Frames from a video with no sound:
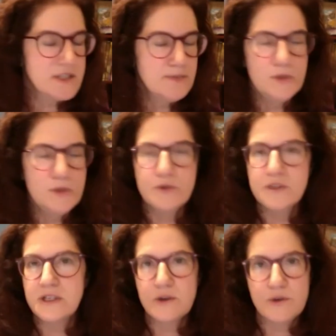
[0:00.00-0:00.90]
to
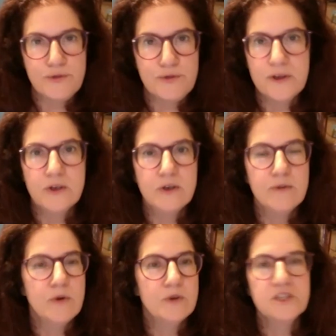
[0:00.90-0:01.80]
music or
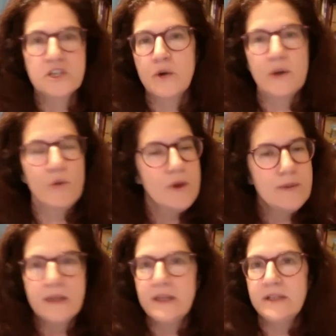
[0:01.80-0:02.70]
film or showing
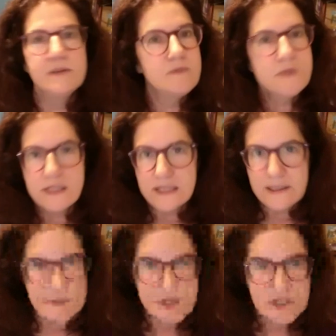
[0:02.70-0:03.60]
women in
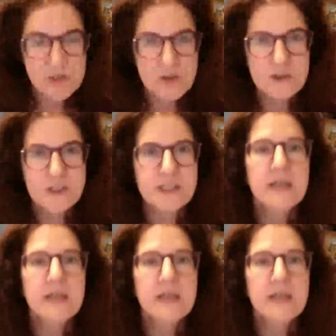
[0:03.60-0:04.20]
sleeveless shirts.